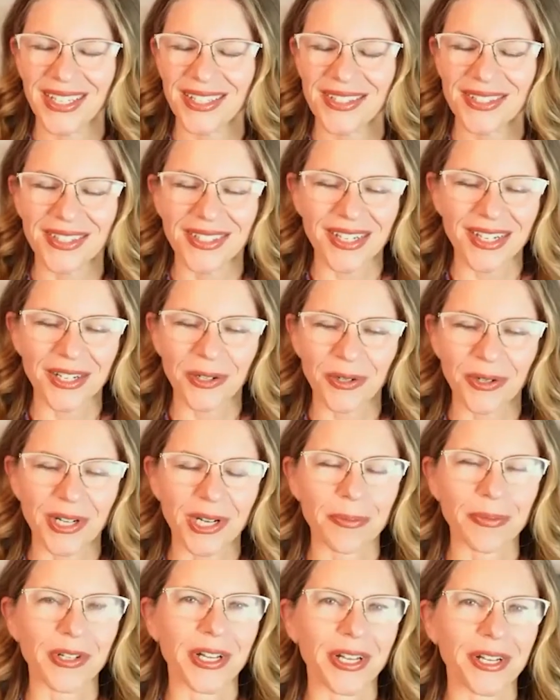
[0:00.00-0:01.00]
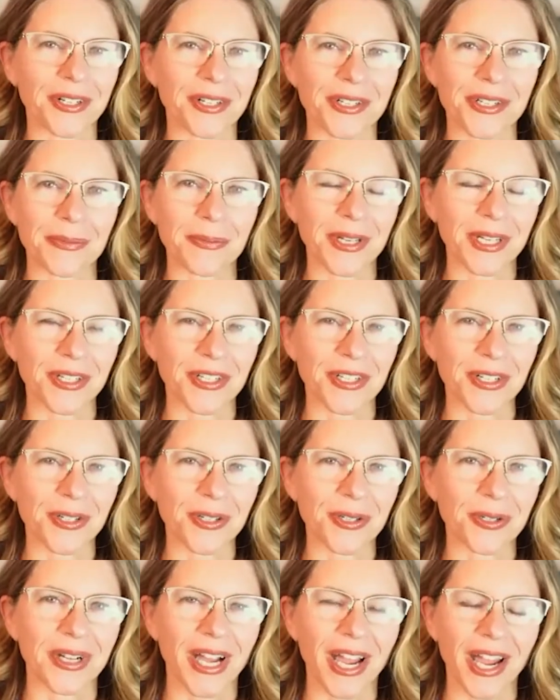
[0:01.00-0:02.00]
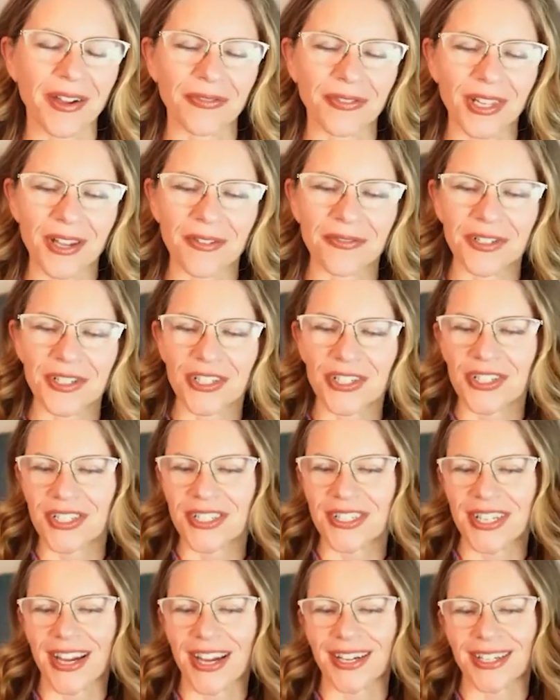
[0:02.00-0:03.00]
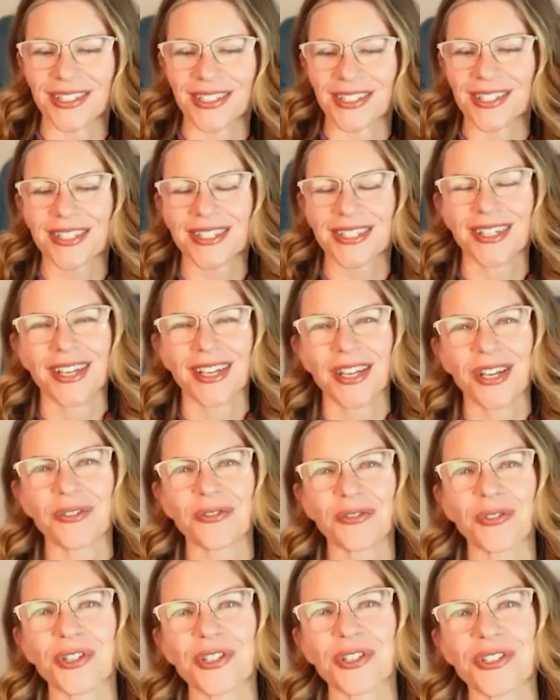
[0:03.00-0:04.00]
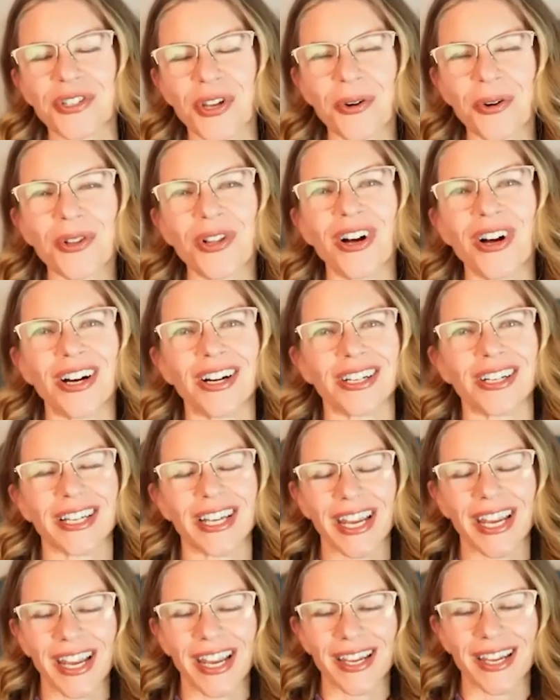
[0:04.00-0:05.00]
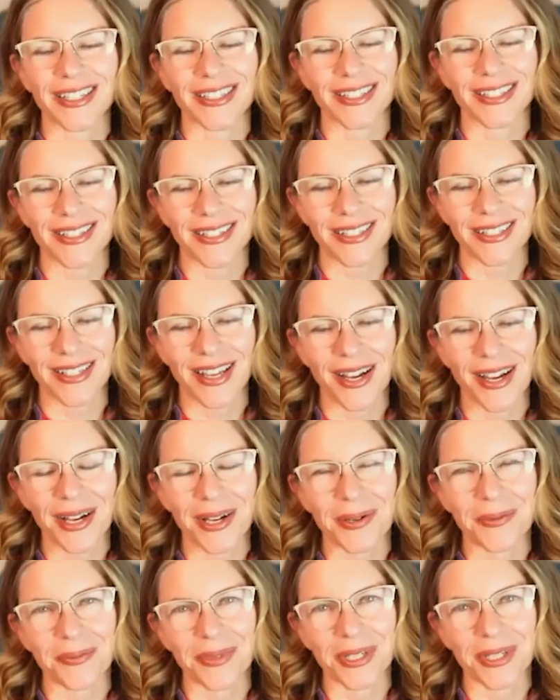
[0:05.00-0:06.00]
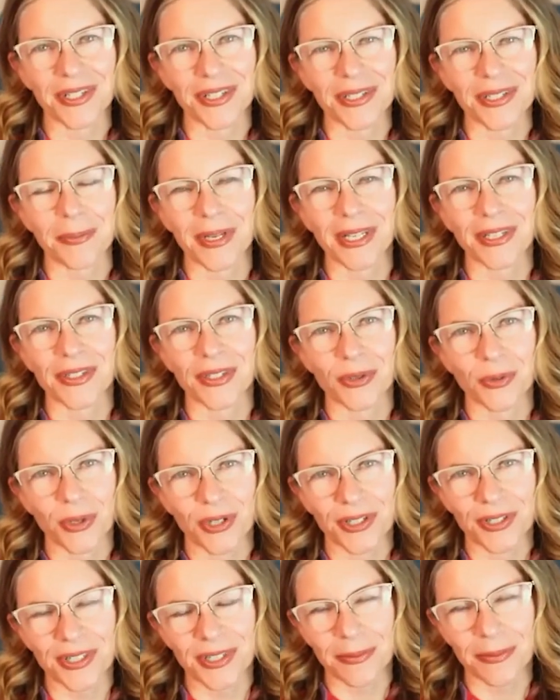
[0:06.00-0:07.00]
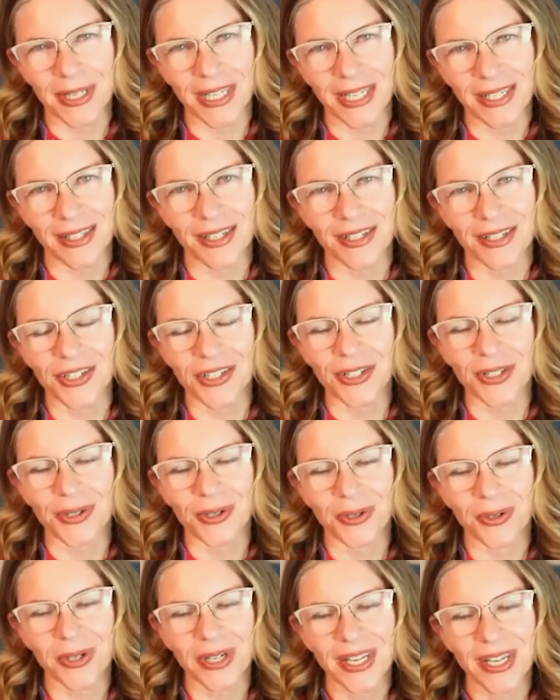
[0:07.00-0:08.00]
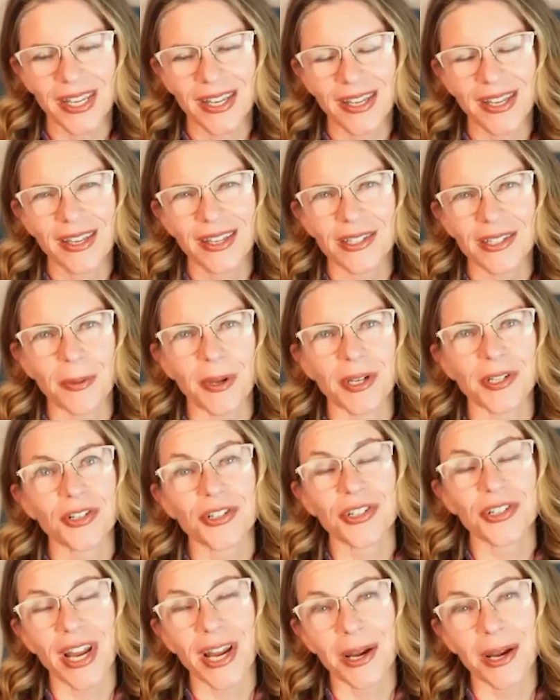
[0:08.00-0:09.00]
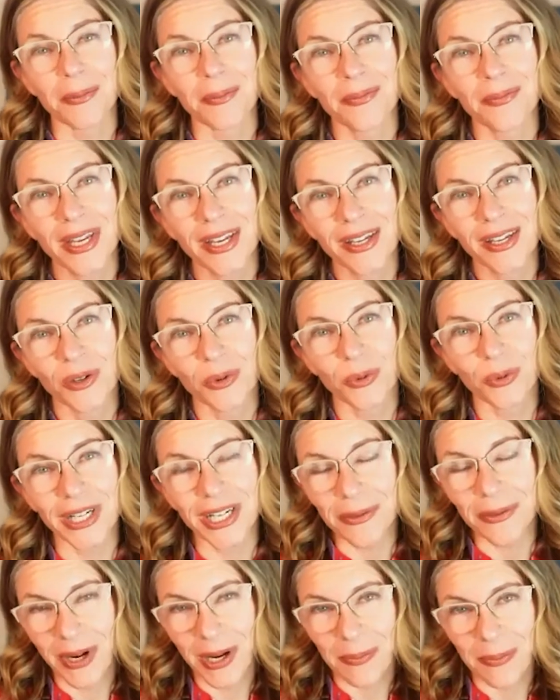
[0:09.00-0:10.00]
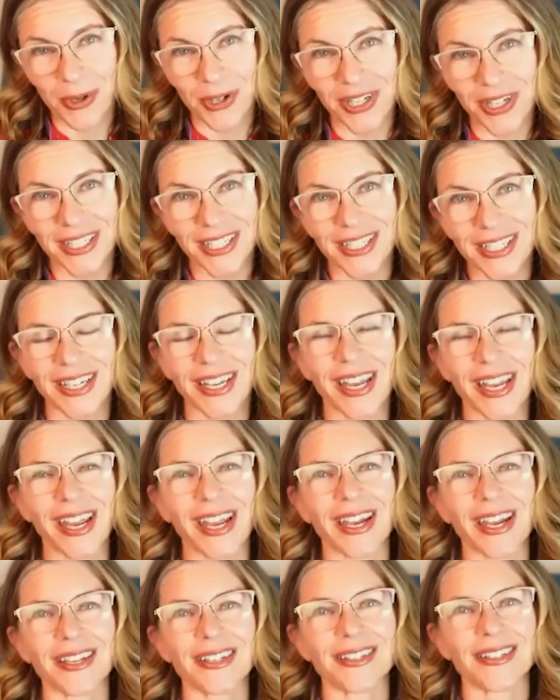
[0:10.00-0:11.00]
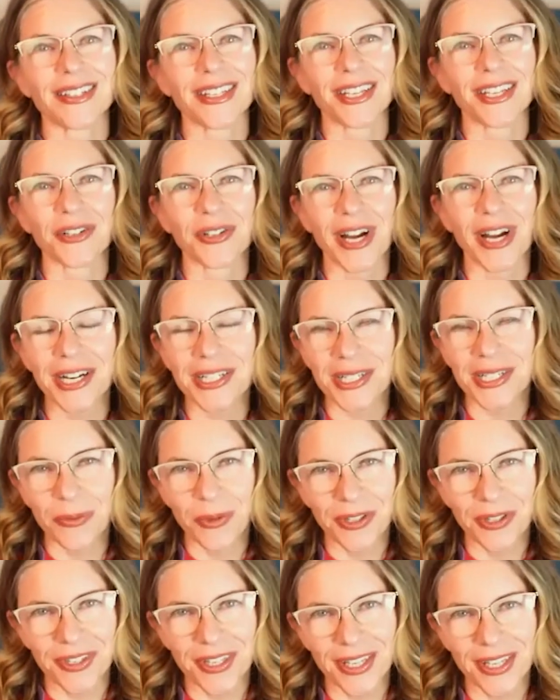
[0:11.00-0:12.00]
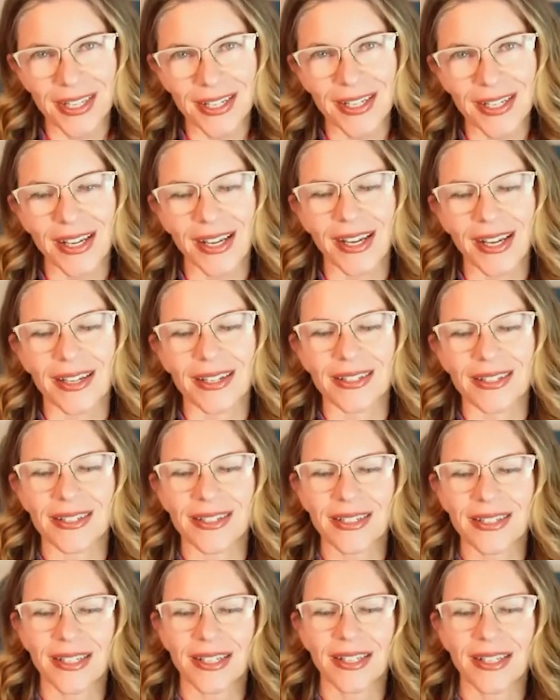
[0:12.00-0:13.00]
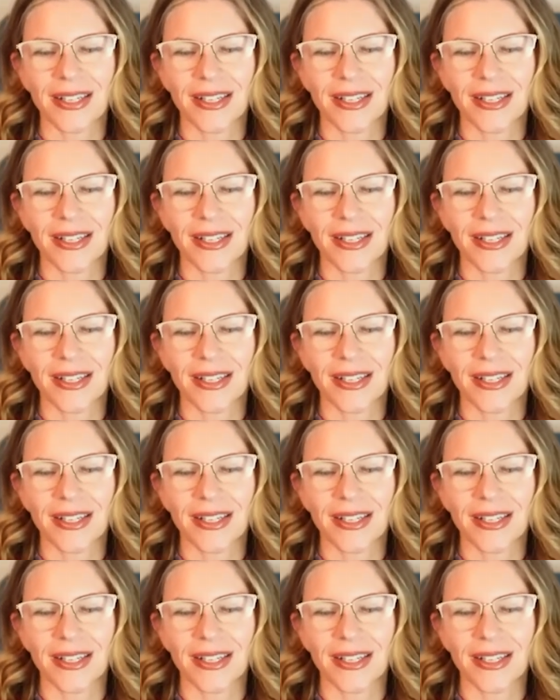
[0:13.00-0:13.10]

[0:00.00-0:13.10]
It's an incredible honor to meet you. I've loved your designs for so long, and it just means the world to me that you spent your time reading my book and interacting with it and